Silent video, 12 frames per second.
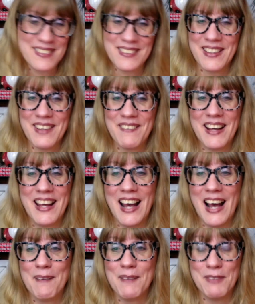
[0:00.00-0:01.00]
So anyway,
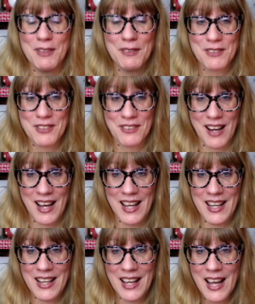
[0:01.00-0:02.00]
um, if you've
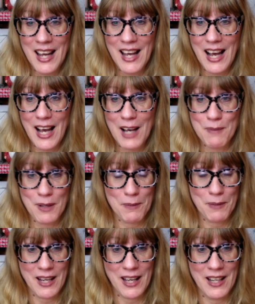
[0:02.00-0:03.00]
tried uh, Butter
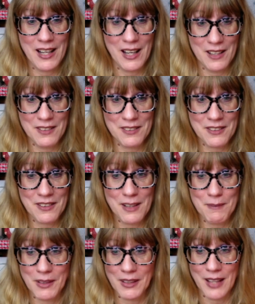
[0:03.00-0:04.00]
Pecan ice
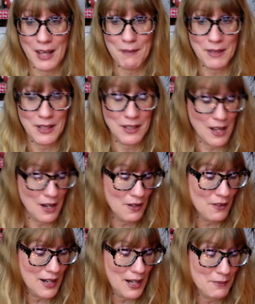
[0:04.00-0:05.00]
cream, let me
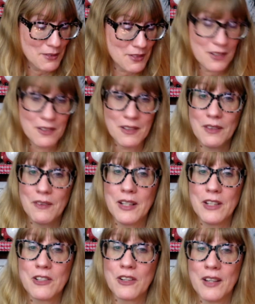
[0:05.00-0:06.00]
know. I'm just going to
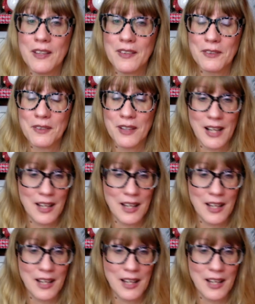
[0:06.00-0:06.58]
enjoy this one.